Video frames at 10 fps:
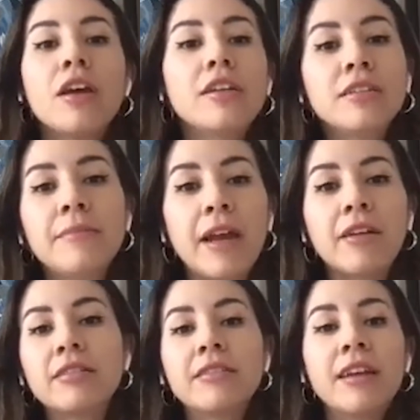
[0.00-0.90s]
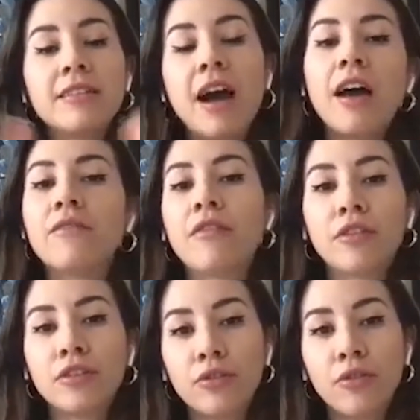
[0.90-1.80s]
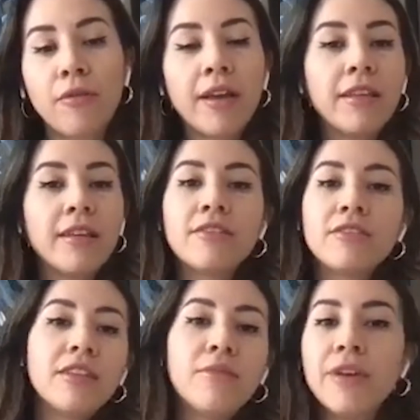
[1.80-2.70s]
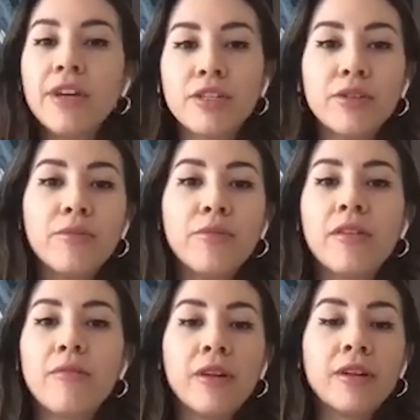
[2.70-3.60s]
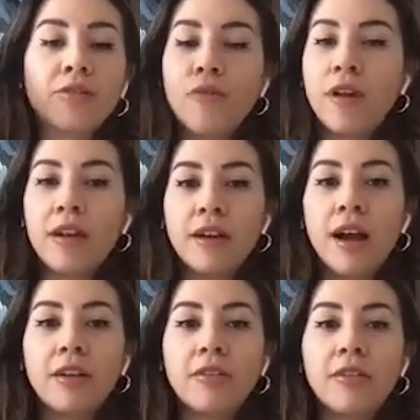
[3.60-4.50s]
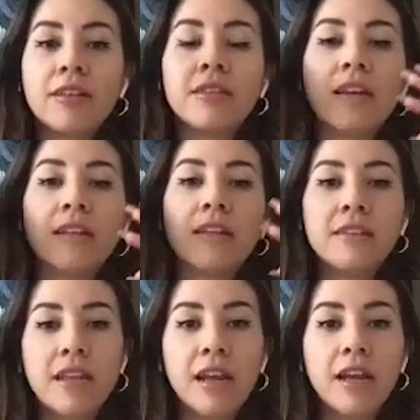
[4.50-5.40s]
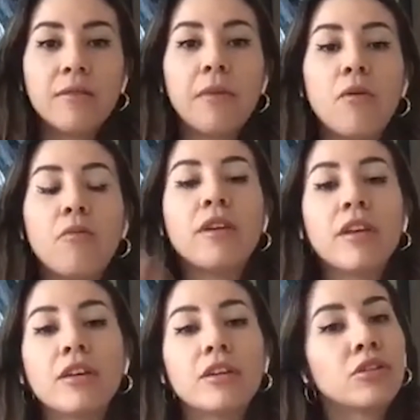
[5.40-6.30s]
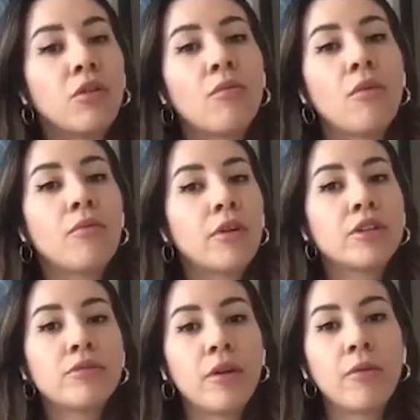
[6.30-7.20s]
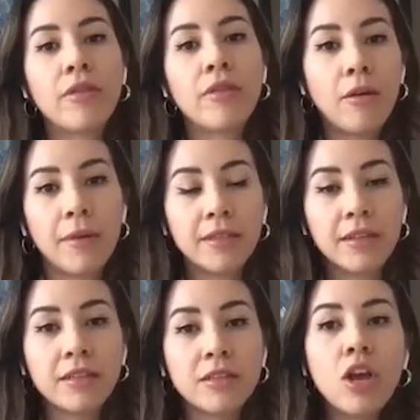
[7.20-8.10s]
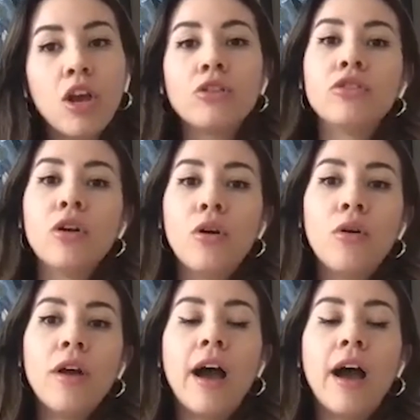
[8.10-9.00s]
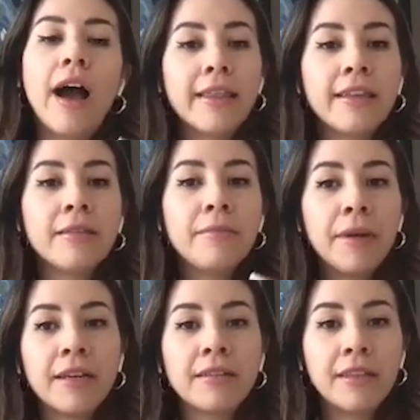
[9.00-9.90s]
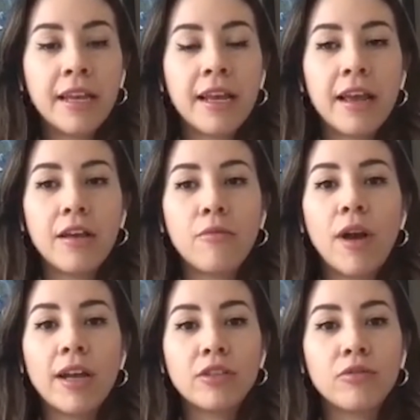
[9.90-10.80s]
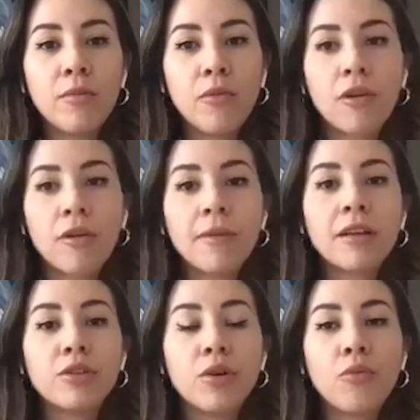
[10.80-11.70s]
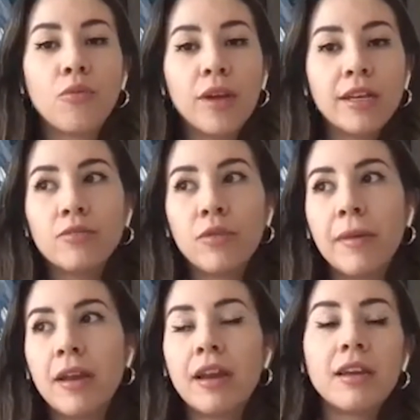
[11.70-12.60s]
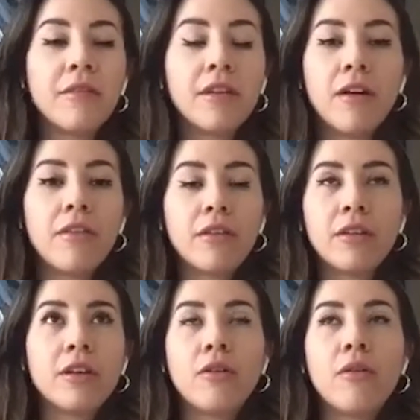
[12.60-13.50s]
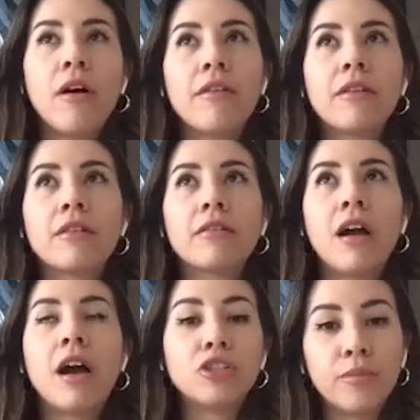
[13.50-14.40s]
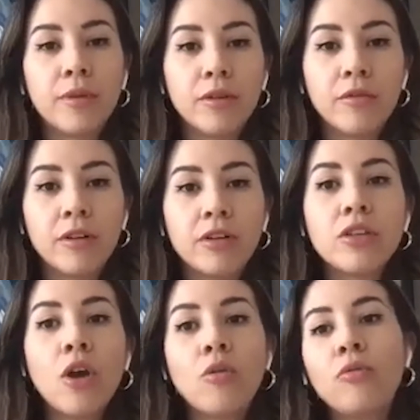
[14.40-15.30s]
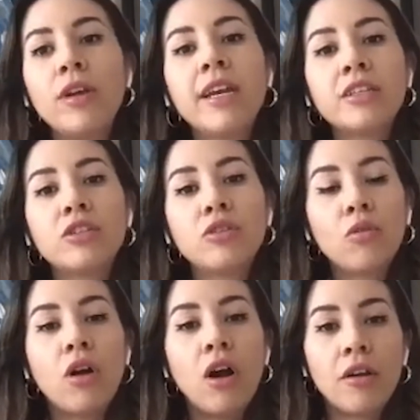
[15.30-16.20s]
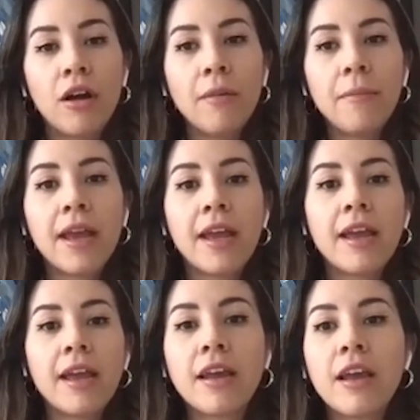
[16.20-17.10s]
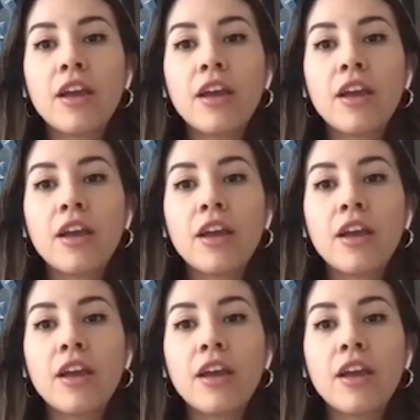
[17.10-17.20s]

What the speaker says: it doesn't matter because that is out of our control, right? Like there's nothing we can do with what is going on in Congress and the Senate, but we can control what we're doing with our business. So I think the biggest thing why it's so important, because we as women and even other entrepreneurs, we get so caught up in